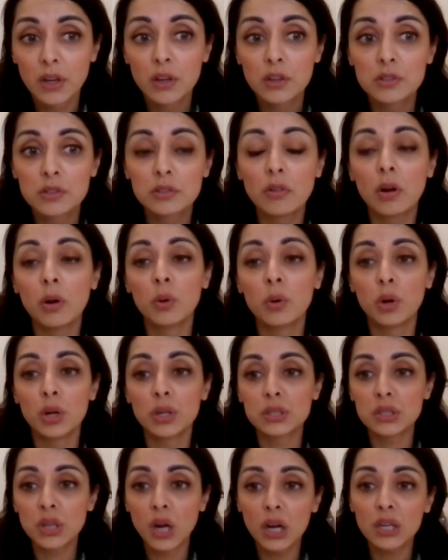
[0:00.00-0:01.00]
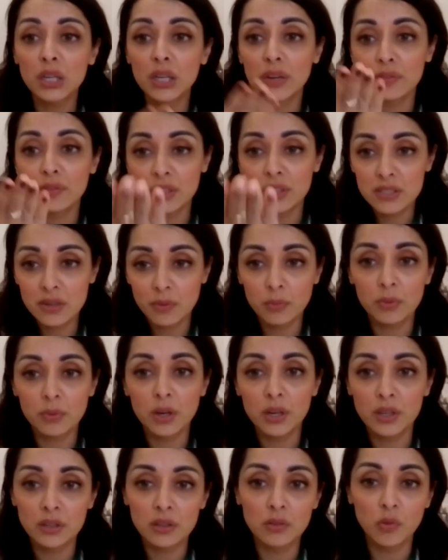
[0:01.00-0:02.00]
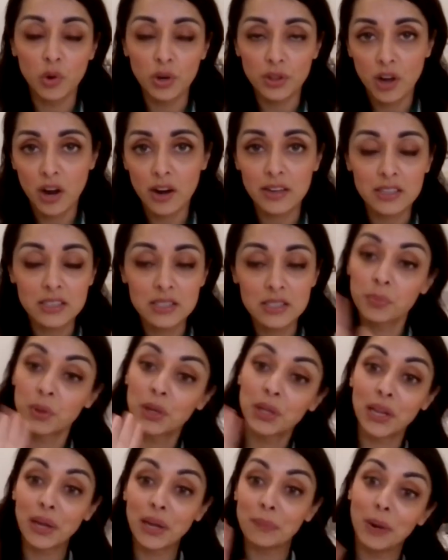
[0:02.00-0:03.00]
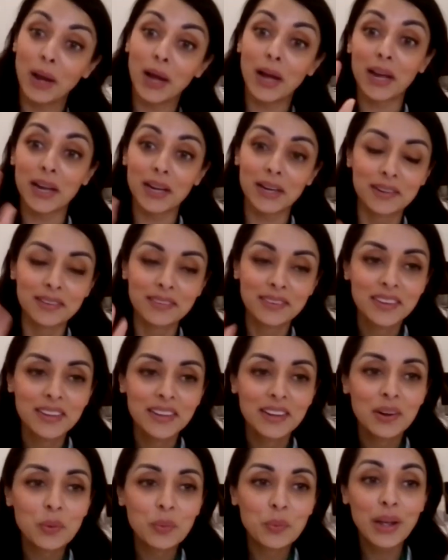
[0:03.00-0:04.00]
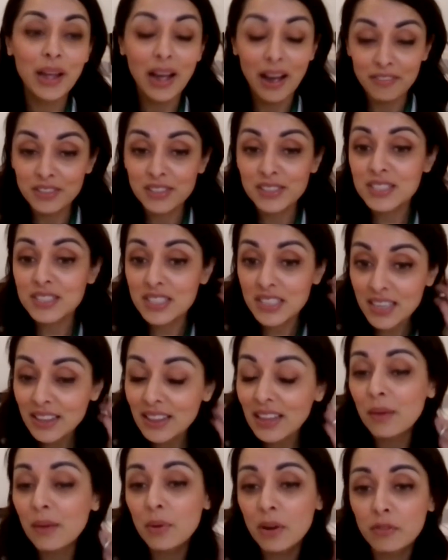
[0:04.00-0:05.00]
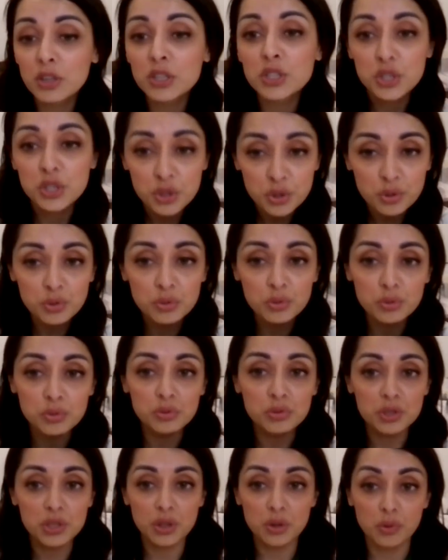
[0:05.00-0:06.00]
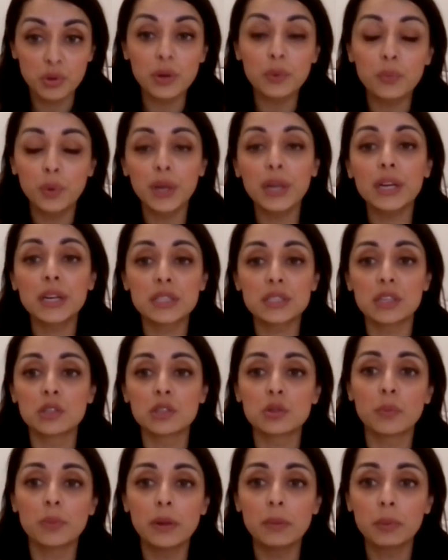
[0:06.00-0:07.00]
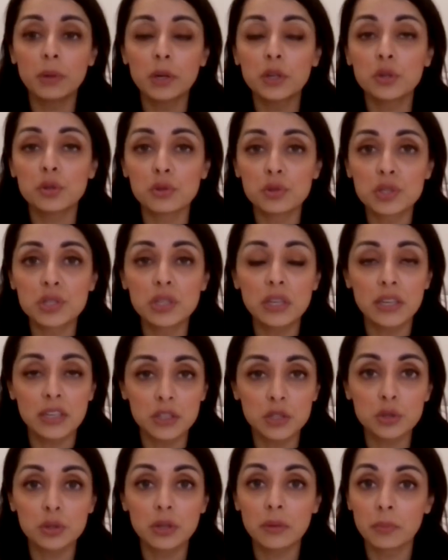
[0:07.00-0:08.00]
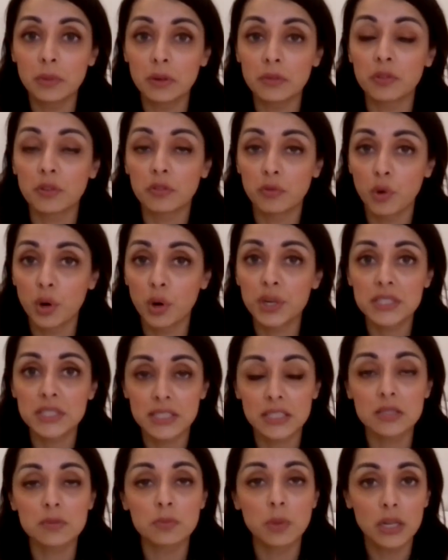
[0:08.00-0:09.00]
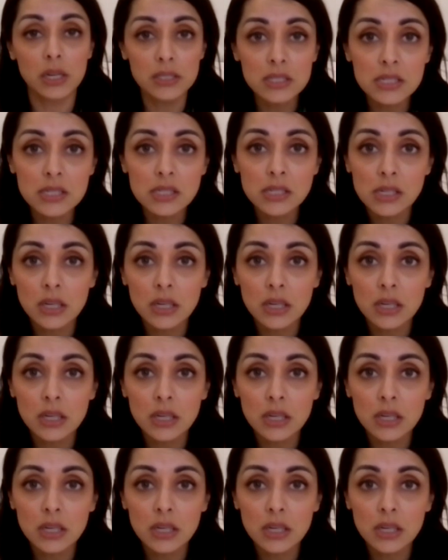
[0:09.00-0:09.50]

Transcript: So it's not giving someone orthotics and being like, bye. We have to see them every 2 to 3 weeks. And so people are usually in treatment for 4 to 6 months.